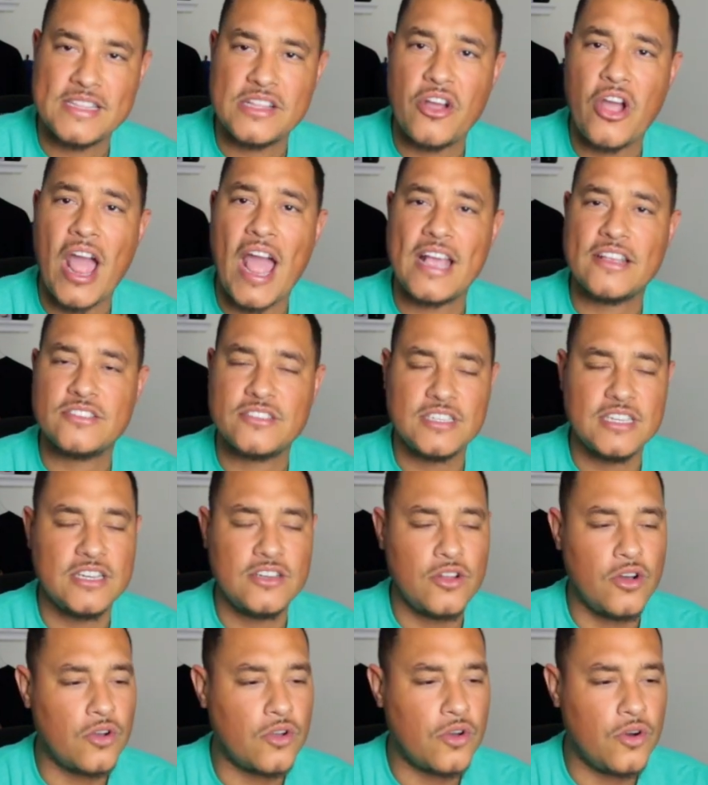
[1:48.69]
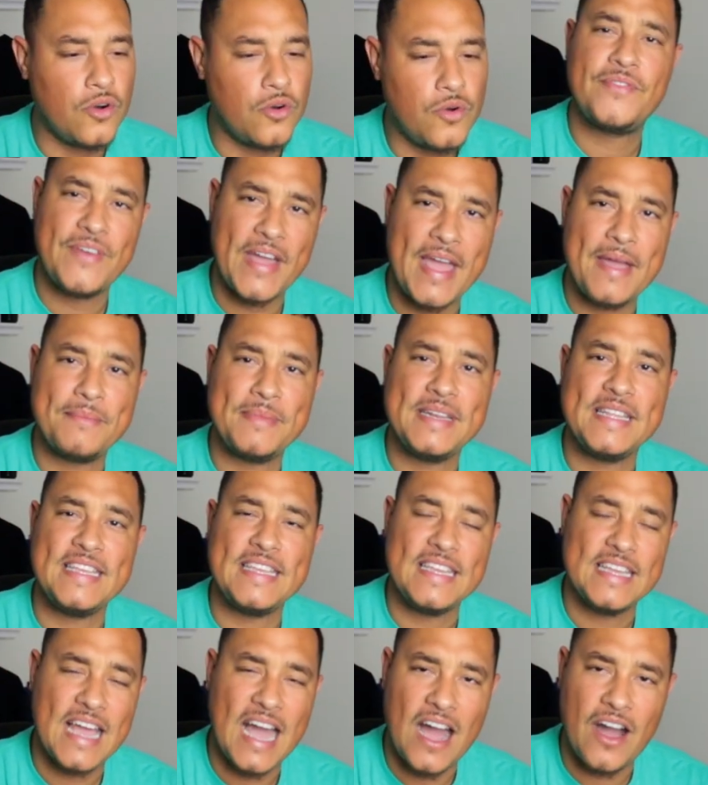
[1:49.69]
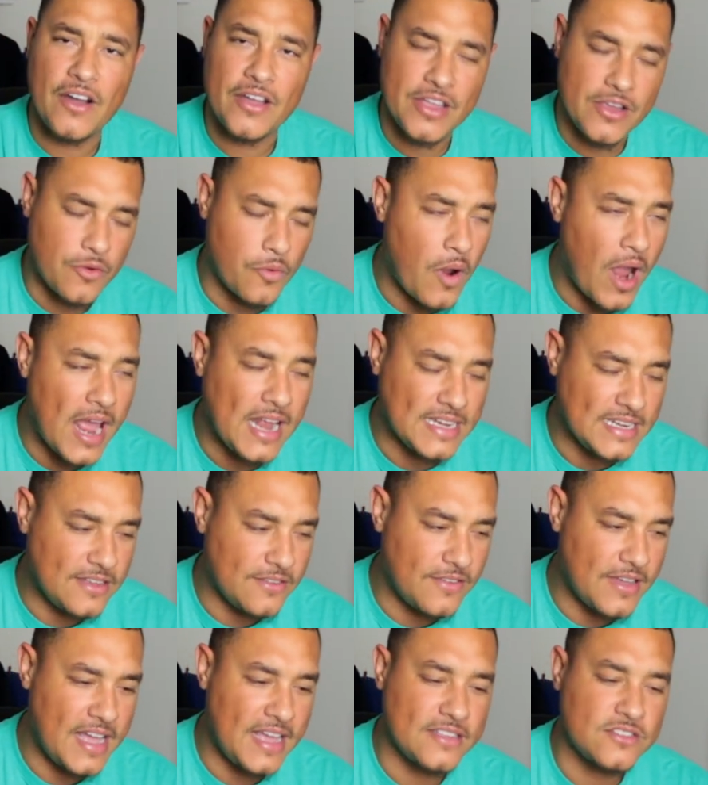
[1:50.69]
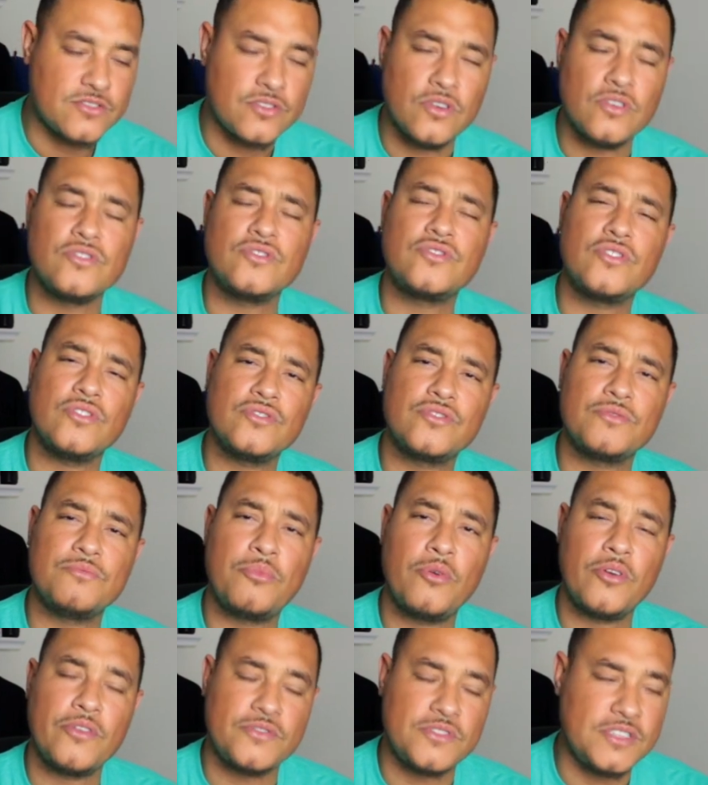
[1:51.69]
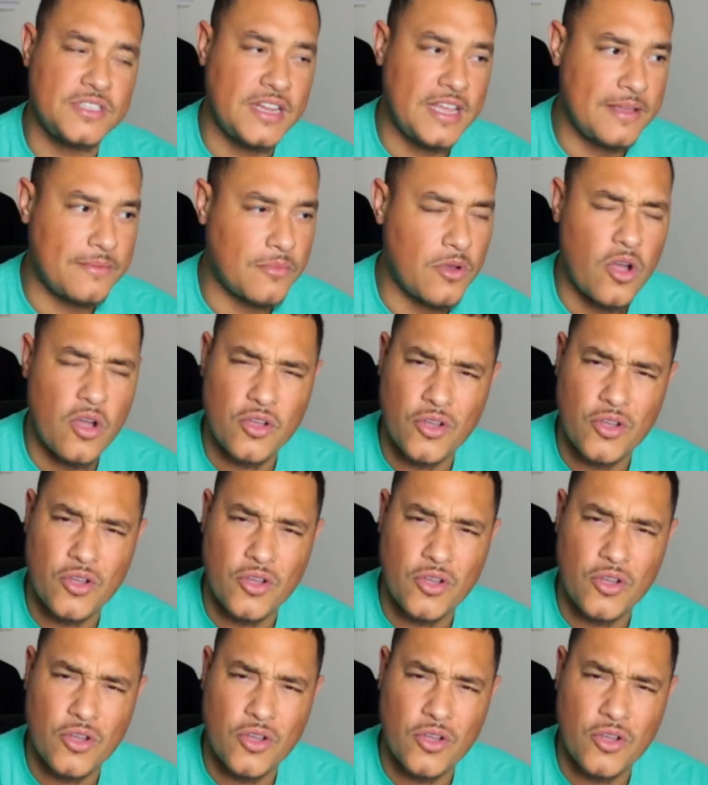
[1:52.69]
They're actually local family out here where I live at, so show support to them.